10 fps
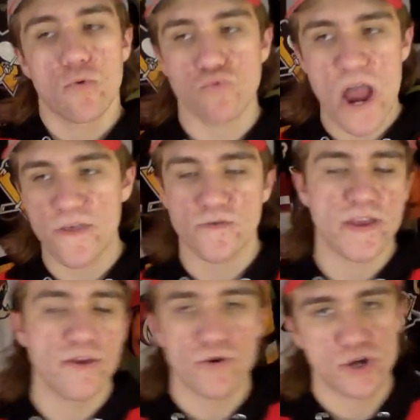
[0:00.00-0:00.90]
rather
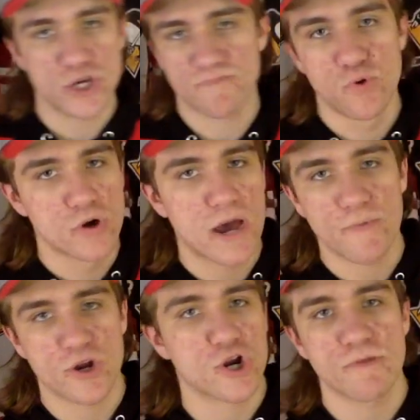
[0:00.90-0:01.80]
than you could just pull it
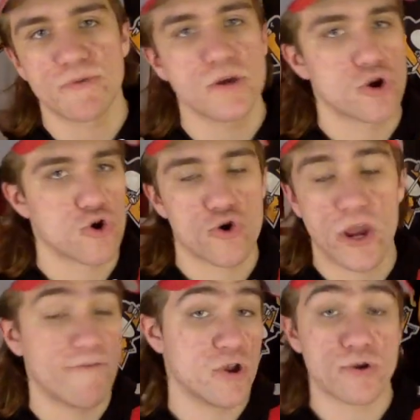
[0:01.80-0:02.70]
up on your computer or
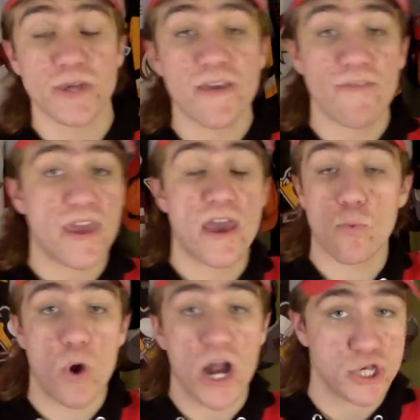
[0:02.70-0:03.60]
even your TV
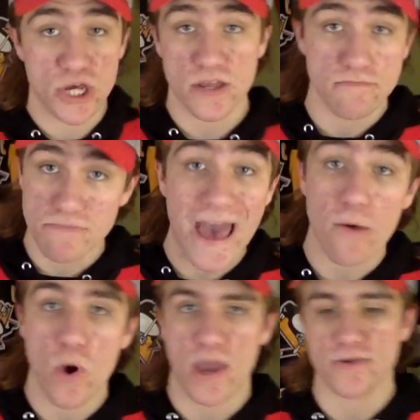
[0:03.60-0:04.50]
and watch it
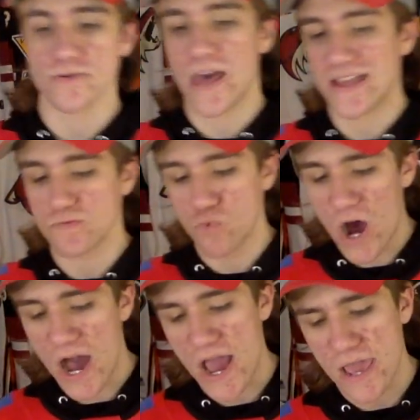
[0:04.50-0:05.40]
that way? So that's
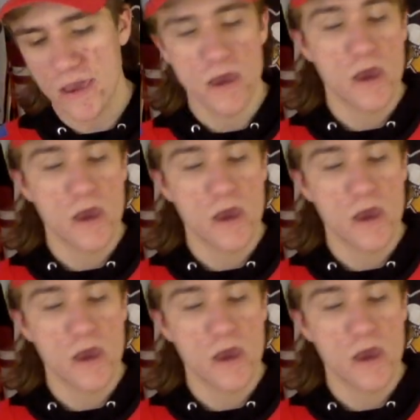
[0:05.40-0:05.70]
why